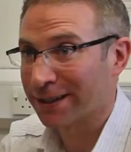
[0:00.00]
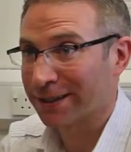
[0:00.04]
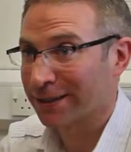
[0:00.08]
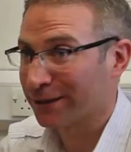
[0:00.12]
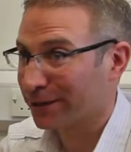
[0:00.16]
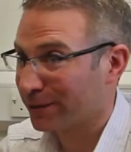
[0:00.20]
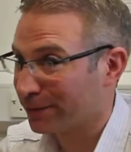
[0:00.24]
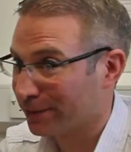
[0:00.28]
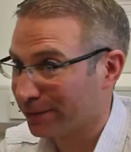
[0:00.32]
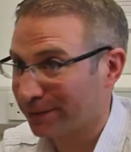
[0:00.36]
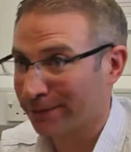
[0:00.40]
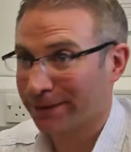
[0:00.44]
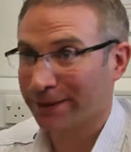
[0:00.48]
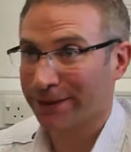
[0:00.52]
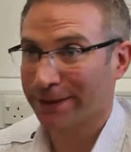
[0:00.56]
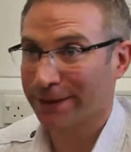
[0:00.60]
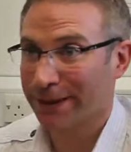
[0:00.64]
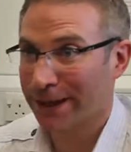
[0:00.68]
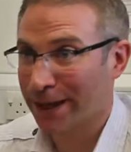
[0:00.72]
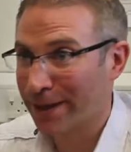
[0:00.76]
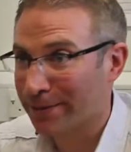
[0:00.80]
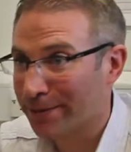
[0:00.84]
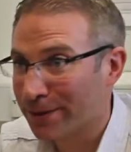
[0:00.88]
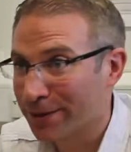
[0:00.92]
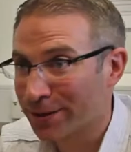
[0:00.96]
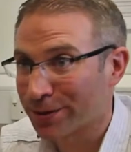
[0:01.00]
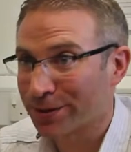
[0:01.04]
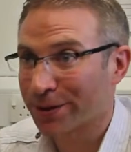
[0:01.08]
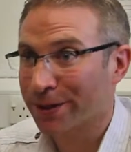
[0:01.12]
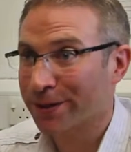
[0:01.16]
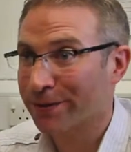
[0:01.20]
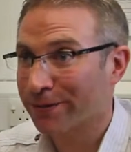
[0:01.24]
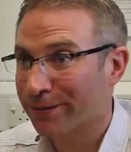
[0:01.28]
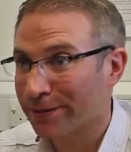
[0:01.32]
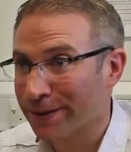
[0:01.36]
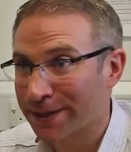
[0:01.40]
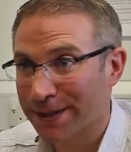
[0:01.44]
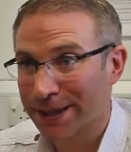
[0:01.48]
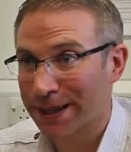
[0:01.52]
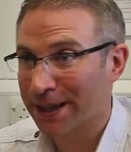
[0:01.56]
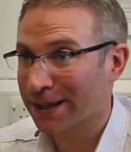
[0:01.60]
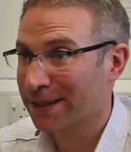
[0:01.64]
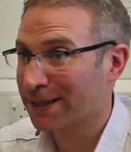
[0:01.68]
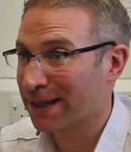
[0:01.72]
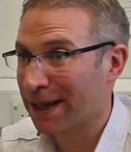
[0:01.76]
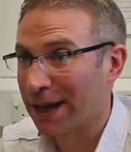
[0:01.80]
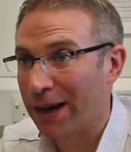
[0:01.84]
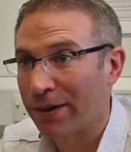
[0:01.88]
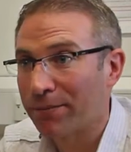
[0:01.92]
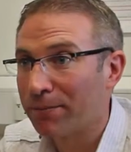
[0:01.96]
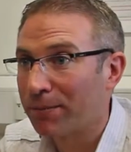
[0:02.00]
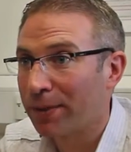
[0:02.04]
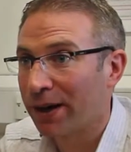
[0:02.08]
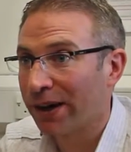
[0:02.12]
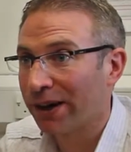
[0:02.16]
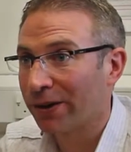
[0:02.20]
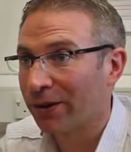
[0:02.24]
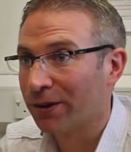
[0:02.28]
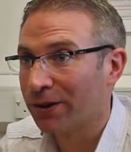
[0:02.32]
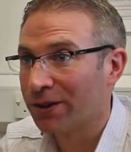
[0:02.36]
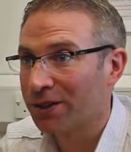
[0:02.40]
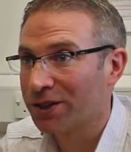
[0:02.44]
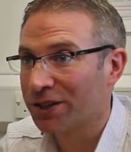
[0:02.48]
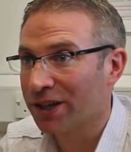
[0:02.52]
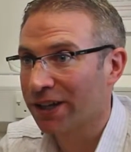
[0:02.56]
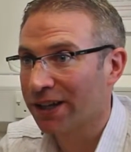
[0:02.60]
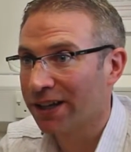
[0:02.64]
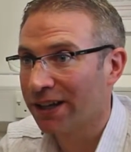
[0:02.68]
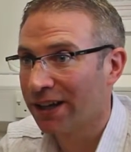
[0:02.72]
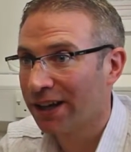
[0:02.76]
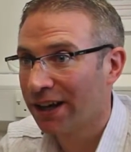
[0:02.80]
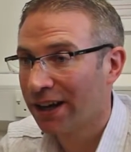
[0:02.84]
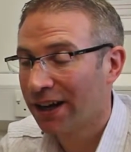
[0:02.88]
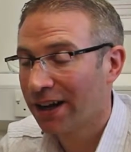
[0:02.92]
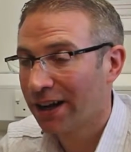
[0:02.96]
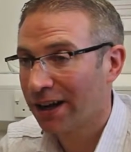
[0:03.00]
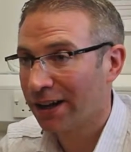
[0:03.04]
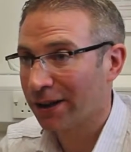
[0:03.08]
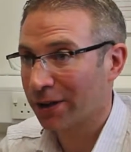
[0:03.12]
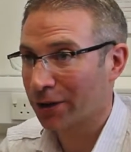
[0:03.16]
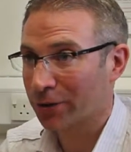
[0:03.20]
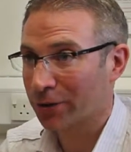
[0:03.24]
love chemistry, physics and biology. And the